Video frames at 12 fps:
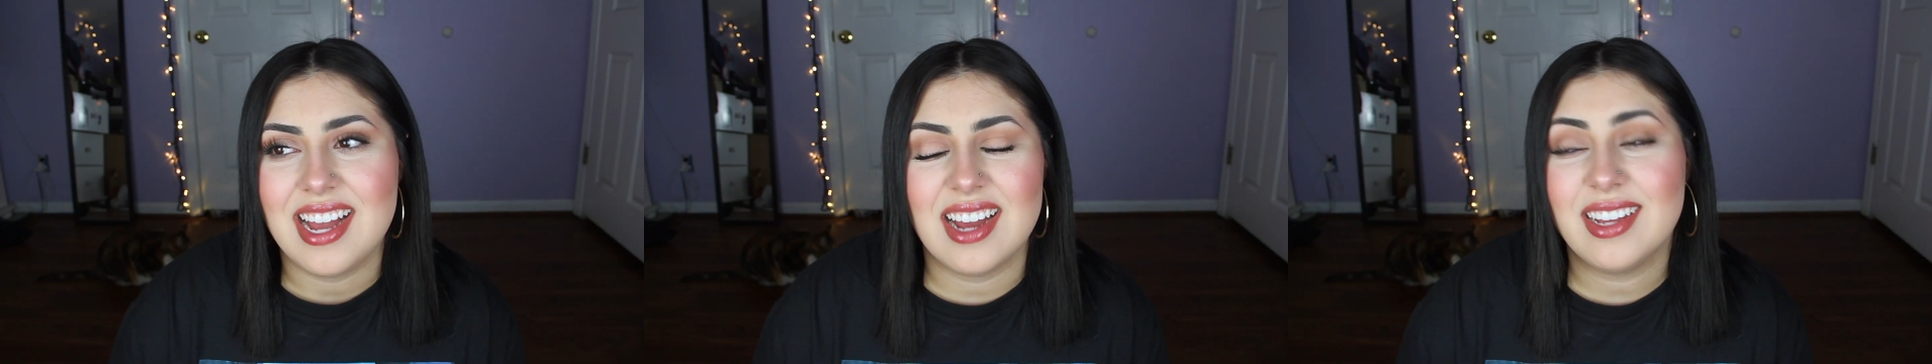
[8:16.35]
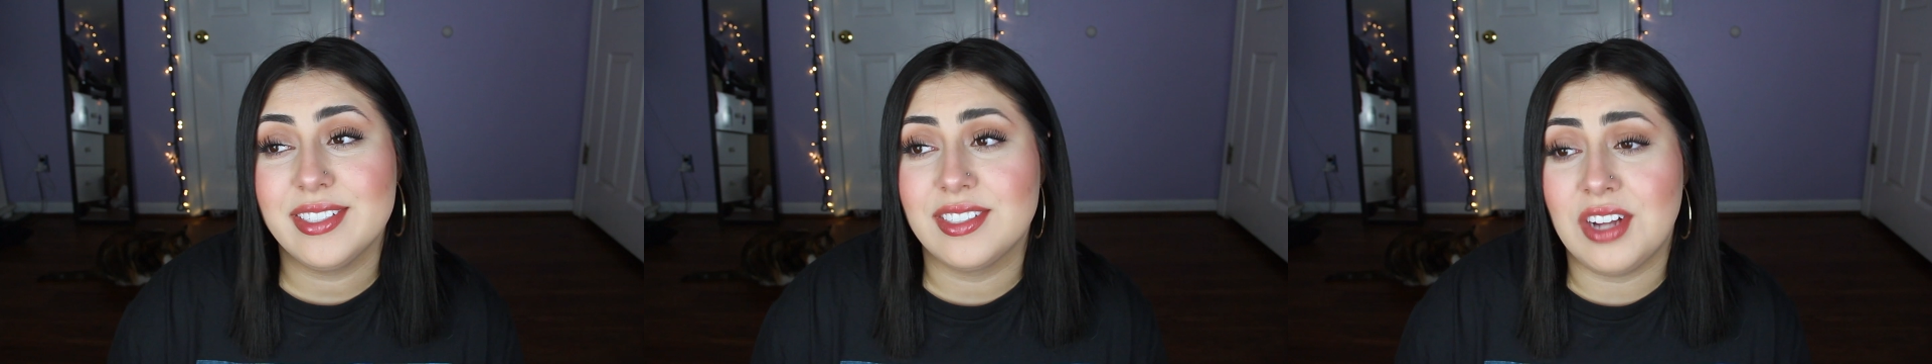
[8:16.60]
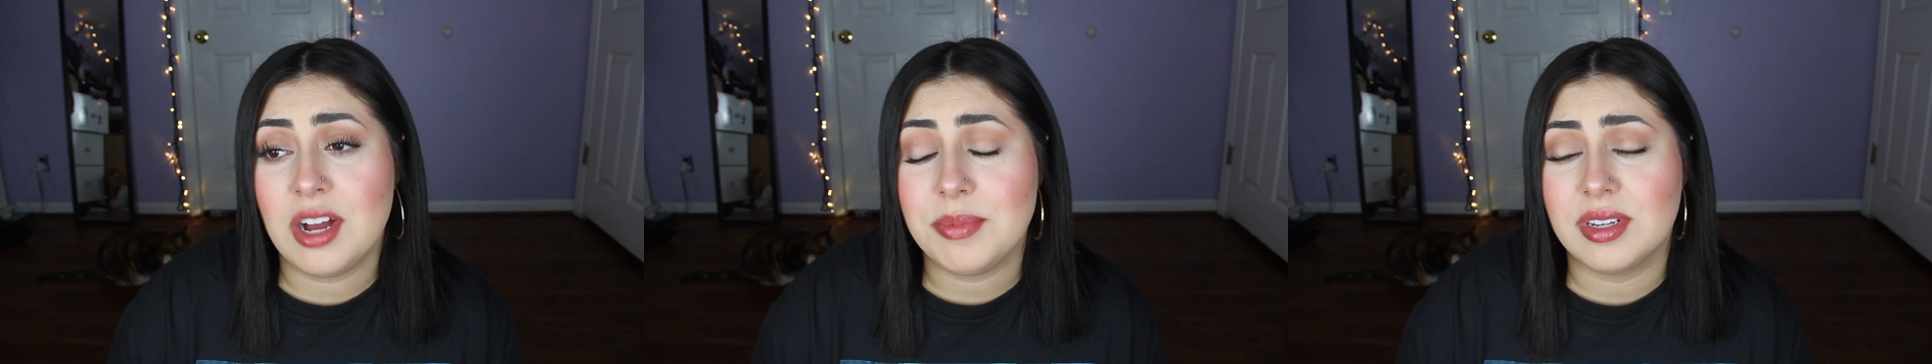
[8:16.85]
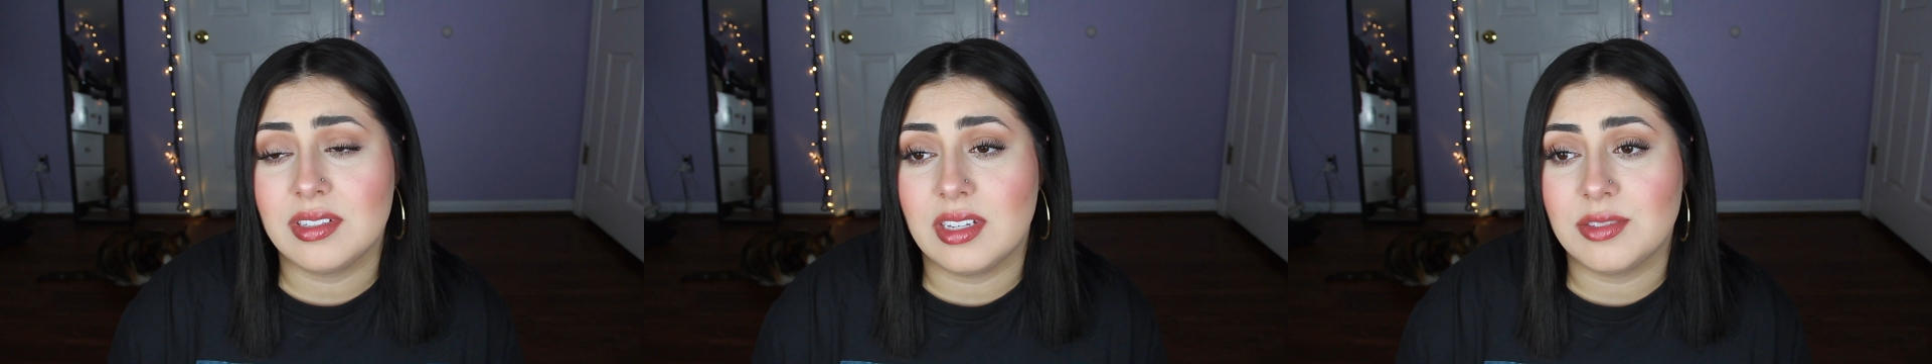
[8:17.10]
I guess not,
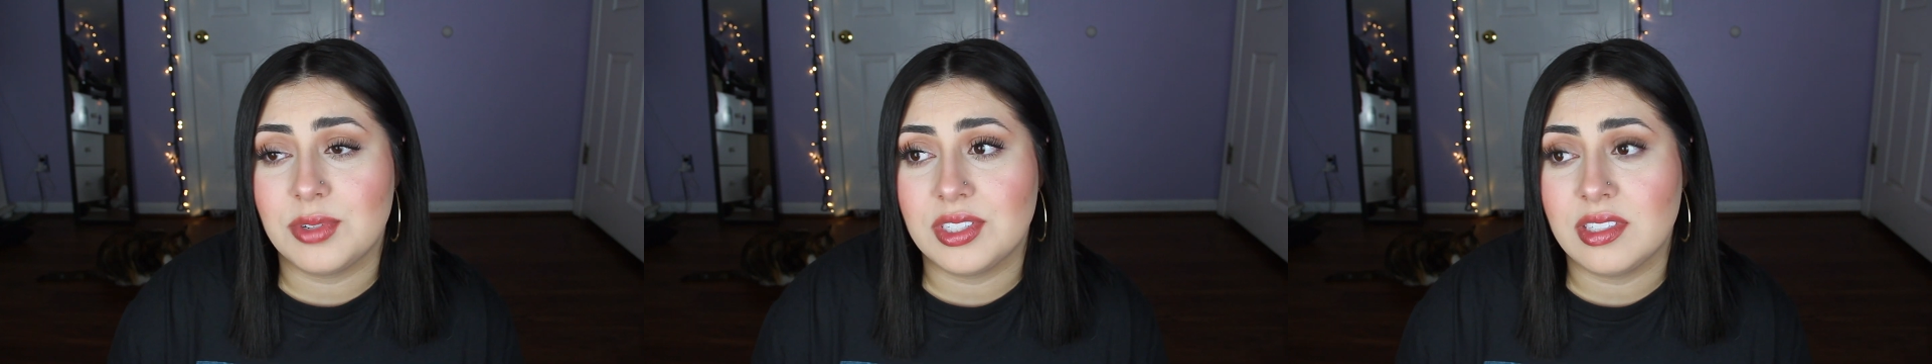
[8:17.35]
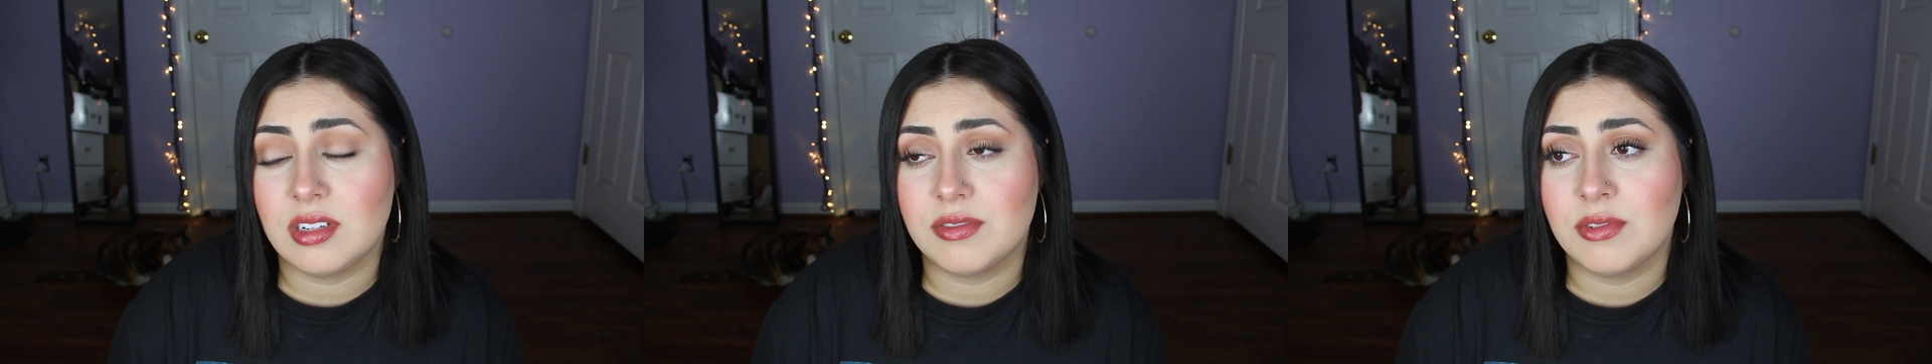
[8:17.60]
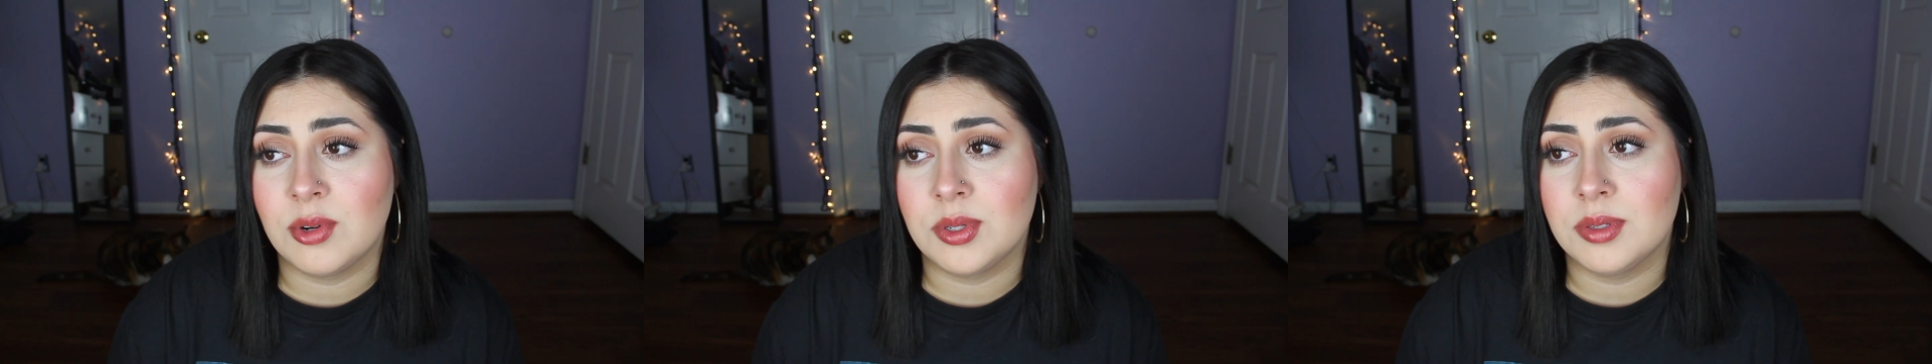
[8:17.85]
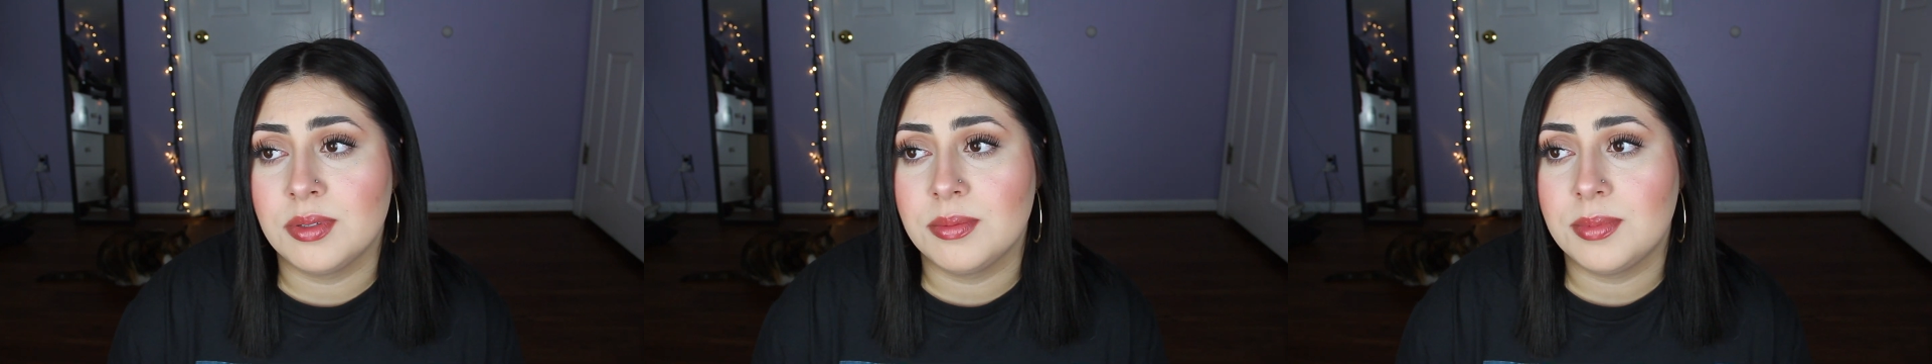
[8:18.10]
because that's what it's there
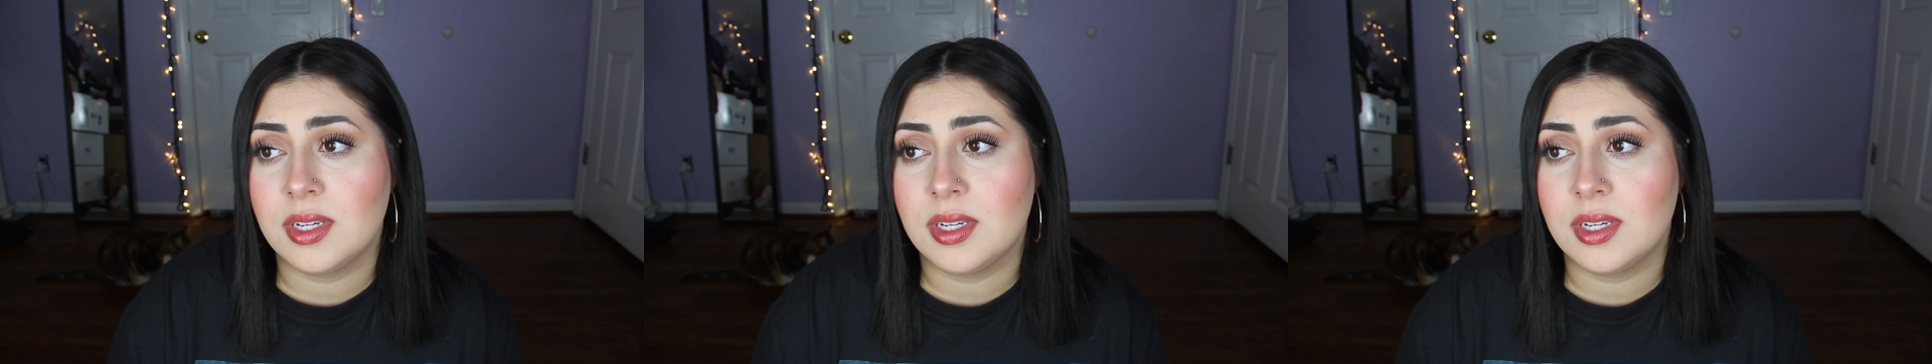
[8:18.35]
for,